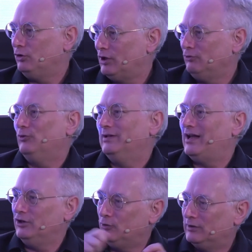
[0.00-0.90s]
You don't do it like,
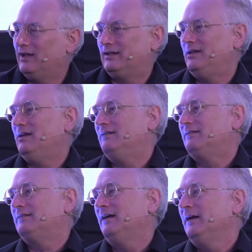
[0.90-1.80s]
you do it like
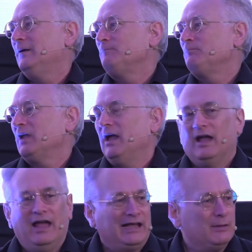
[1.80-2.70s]
this.
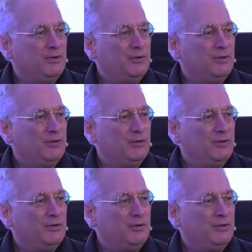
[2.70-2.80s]
It can be